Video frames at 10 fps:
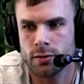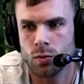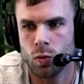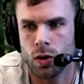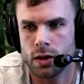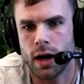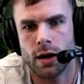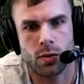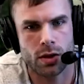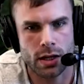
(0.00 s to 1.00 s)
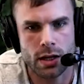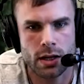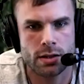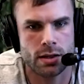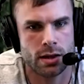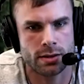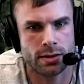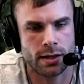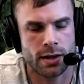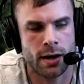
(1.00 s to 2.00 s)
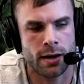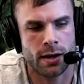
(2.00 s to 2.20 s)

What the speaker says: what God really is and things like that.